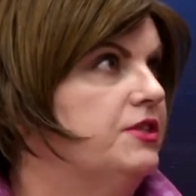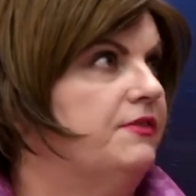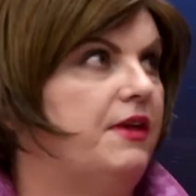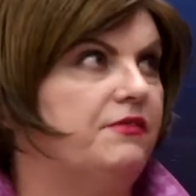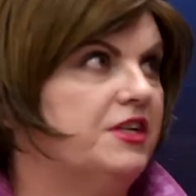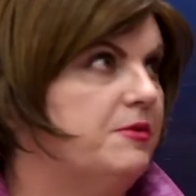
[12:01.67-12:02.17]
If
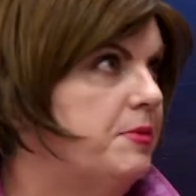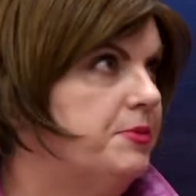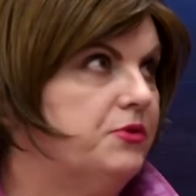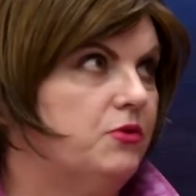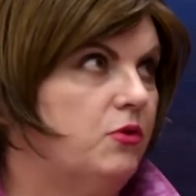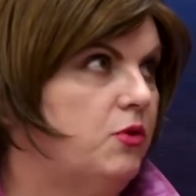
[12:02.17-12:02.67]
they have to come up with
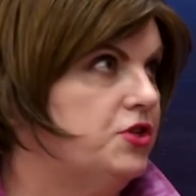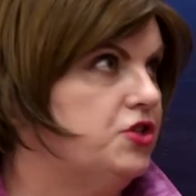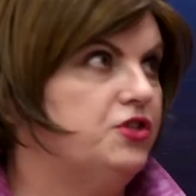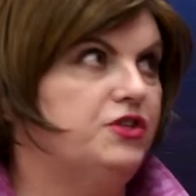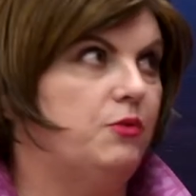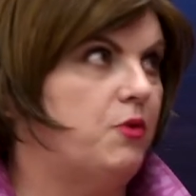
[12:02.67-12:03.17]
their own
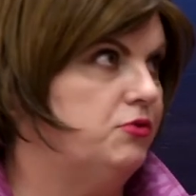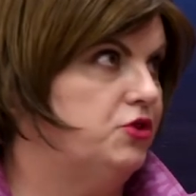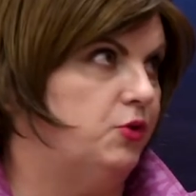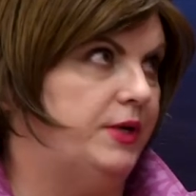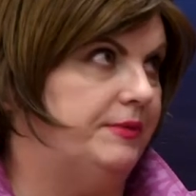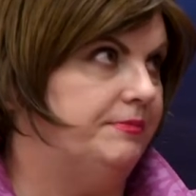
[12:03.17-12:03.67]
questions, they won't
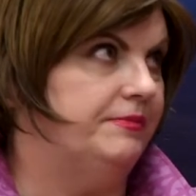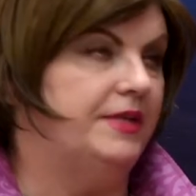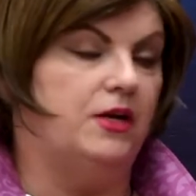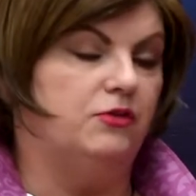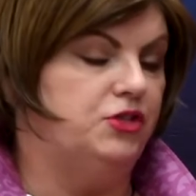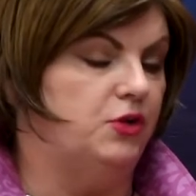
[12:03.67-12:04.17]
do it. They
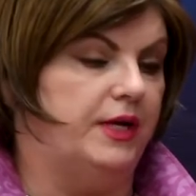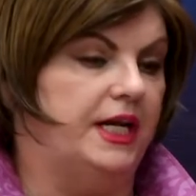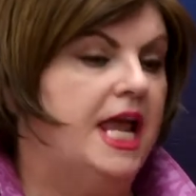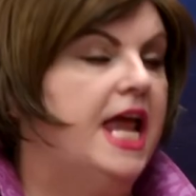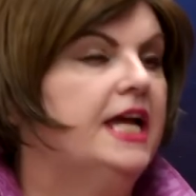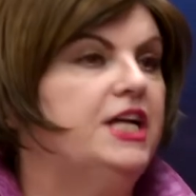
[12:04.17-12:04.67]
don't do
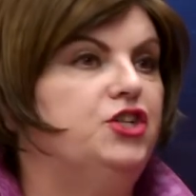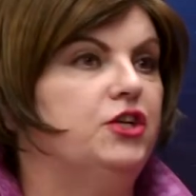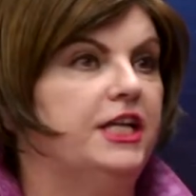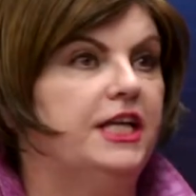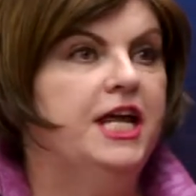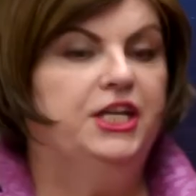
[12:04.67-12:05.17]
it. Because you
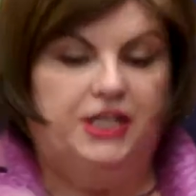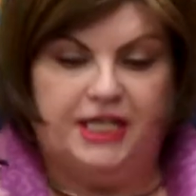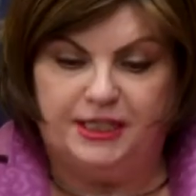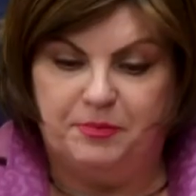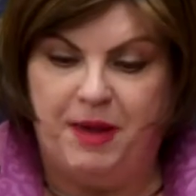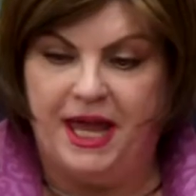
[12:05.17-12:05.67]

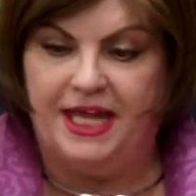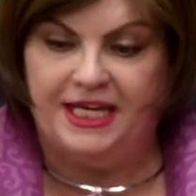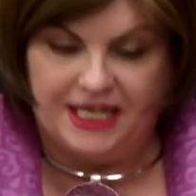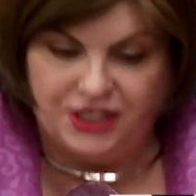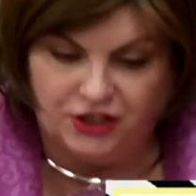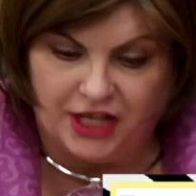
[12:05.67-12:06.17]
get the pen
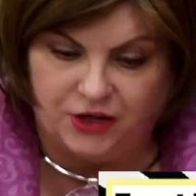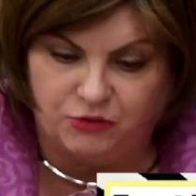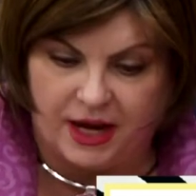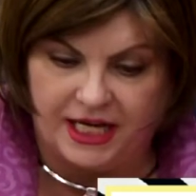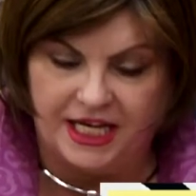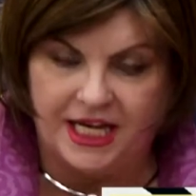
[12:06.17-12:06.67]
and you're like
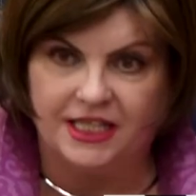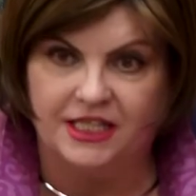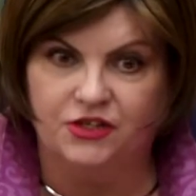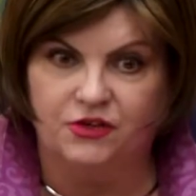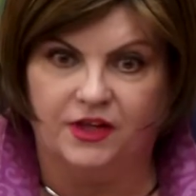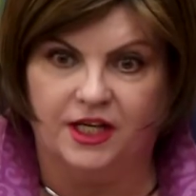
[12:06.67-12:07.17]
ready, and then
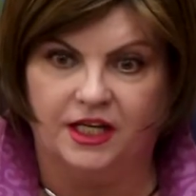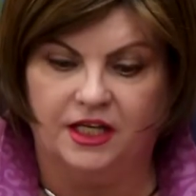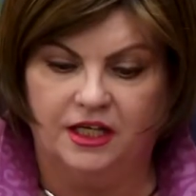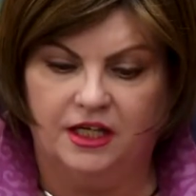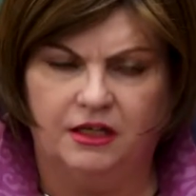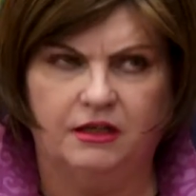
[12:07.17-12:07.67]
you think,
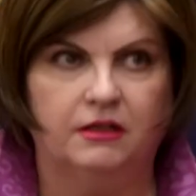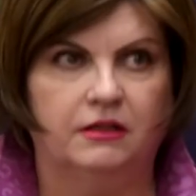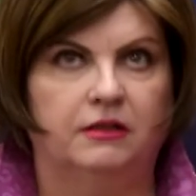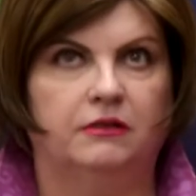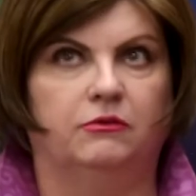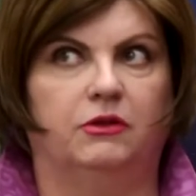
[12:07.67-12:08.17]

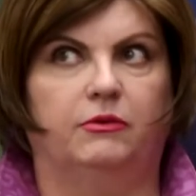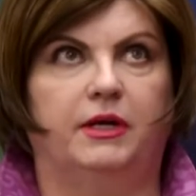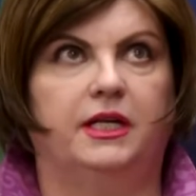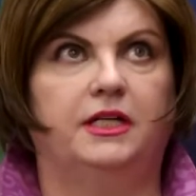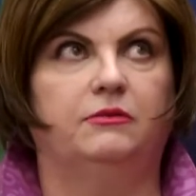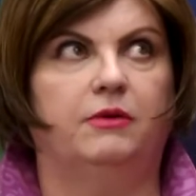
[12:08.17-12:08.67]
what do I
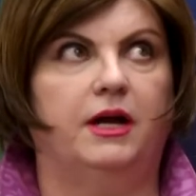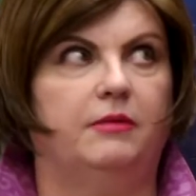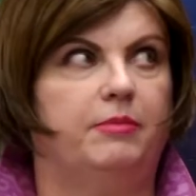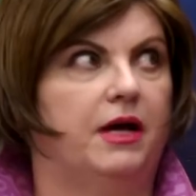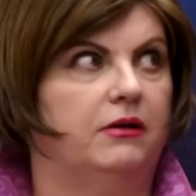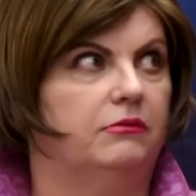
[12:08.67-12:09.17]
need to write about?